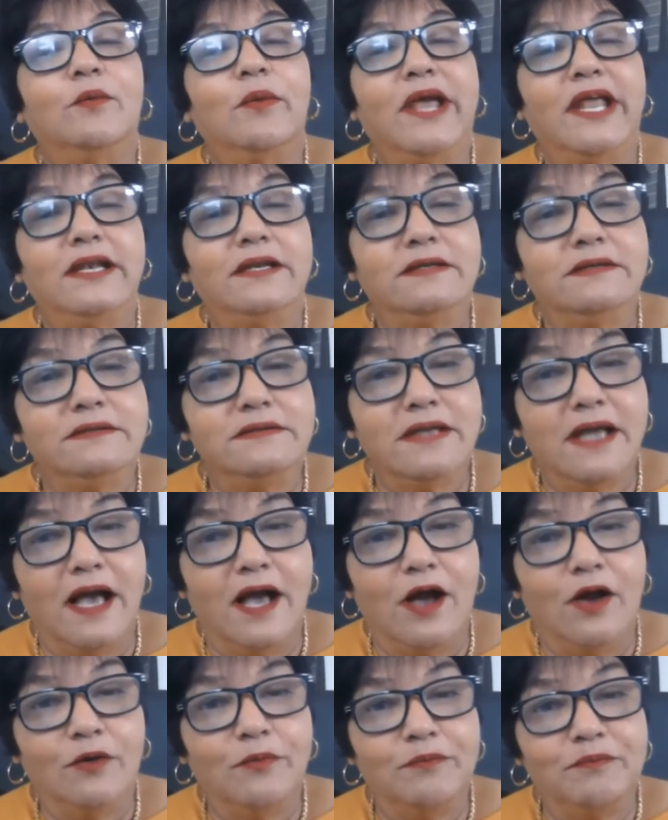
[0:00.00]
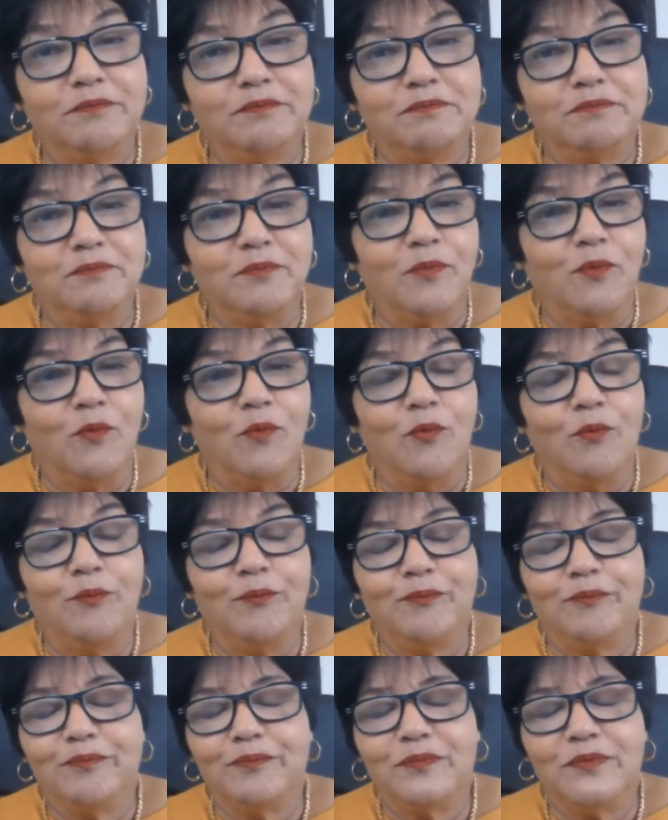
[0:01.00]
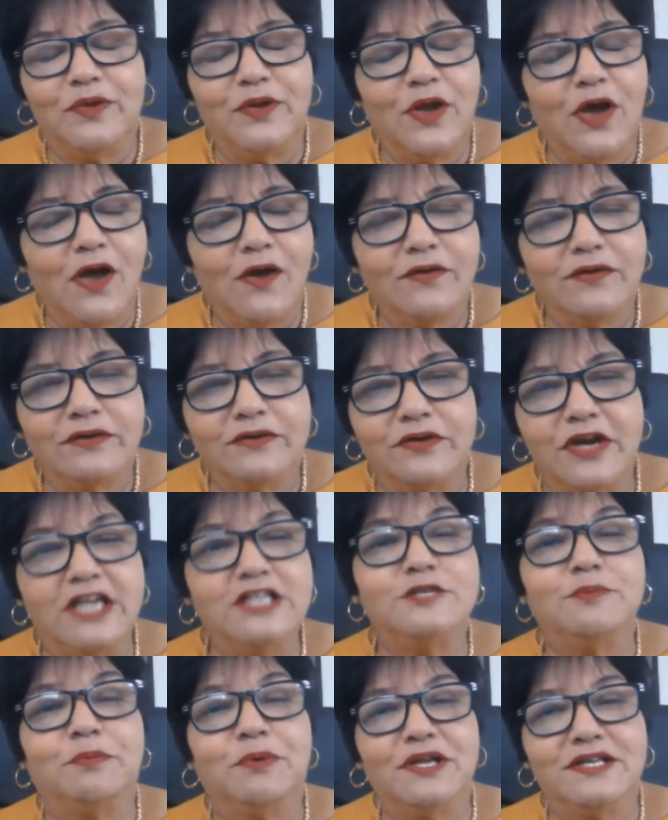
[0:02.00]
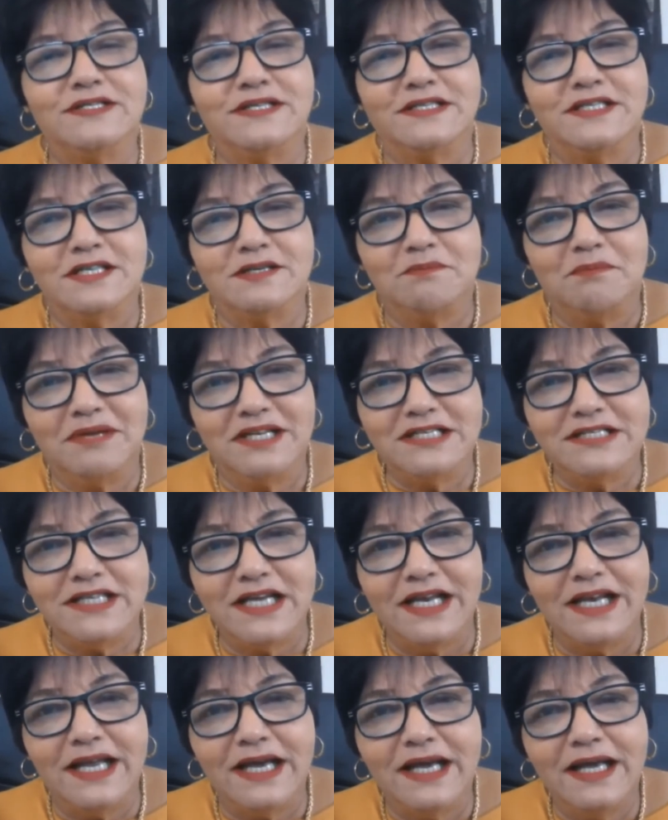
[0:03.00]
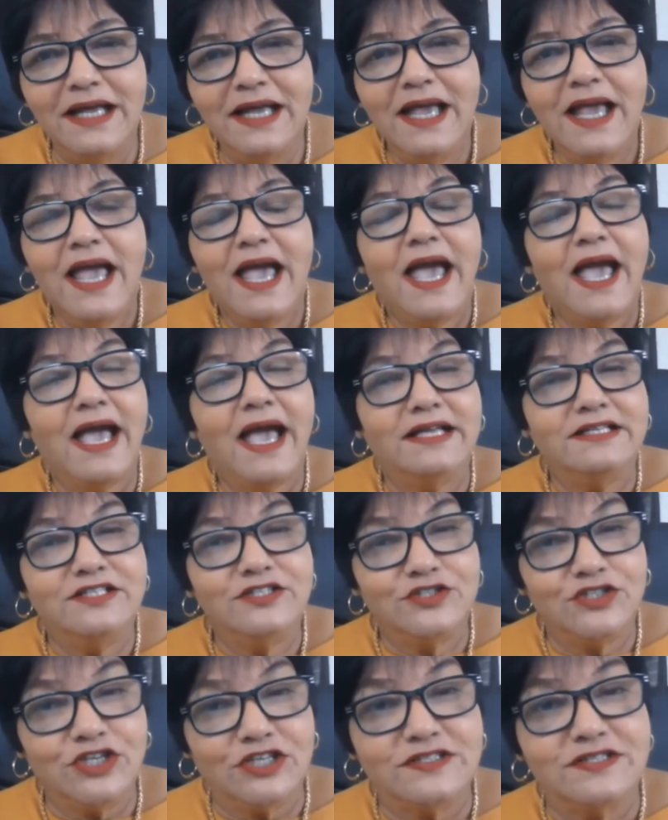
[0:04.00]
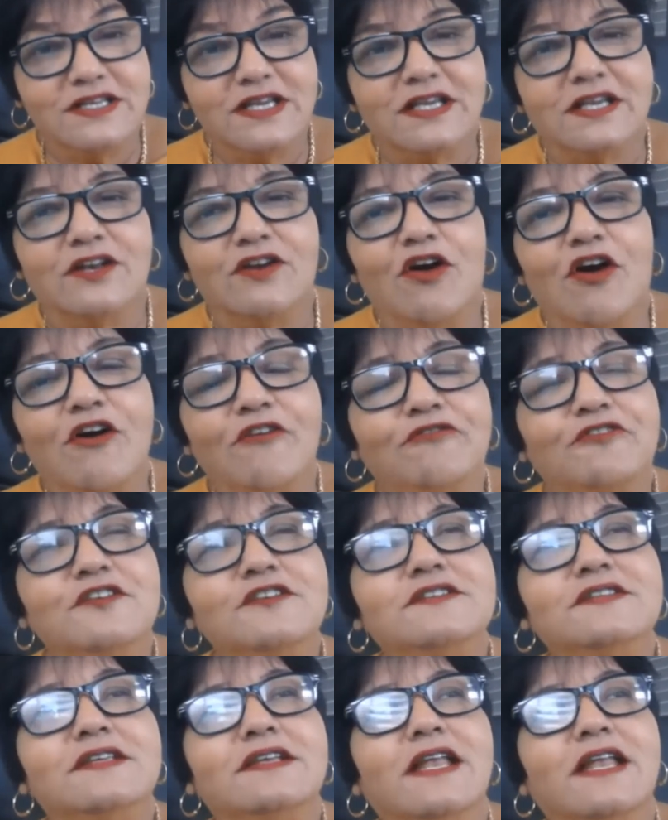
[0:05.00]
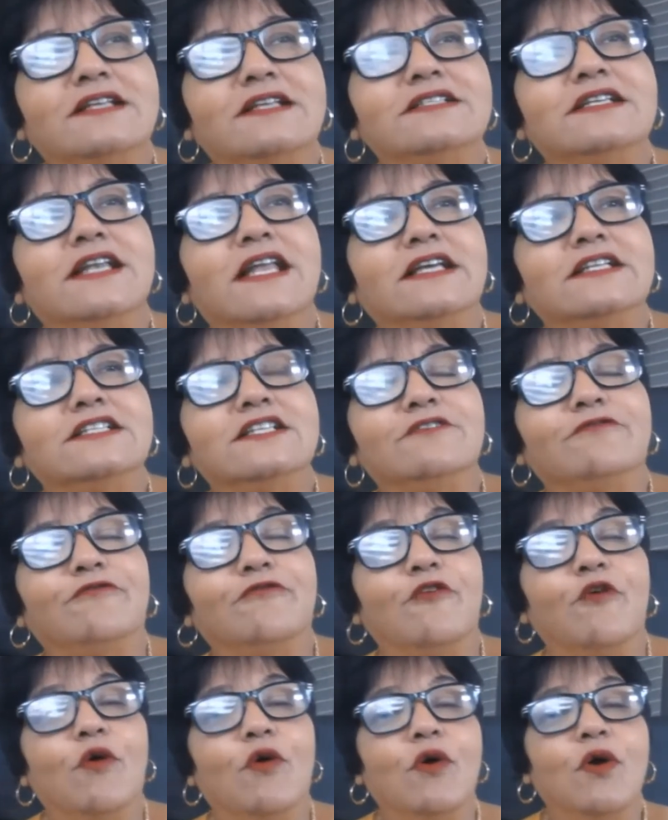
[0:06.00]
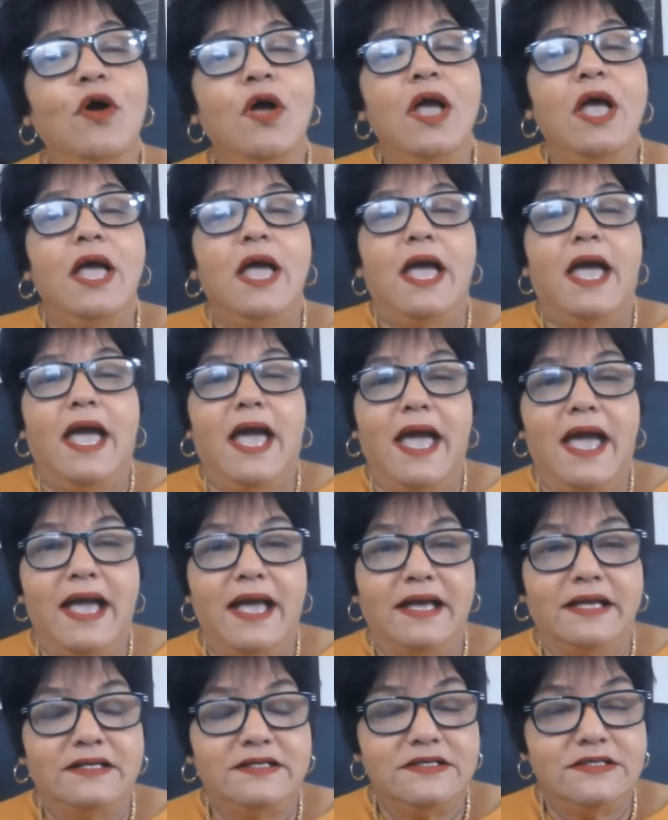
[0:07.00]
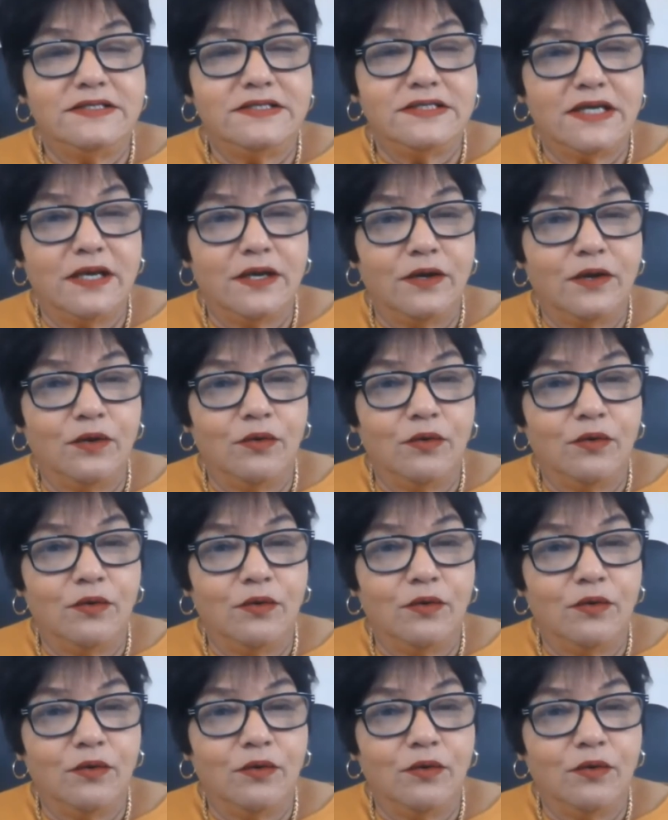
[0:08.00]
when our great president Mandela had just taken office in 1994, and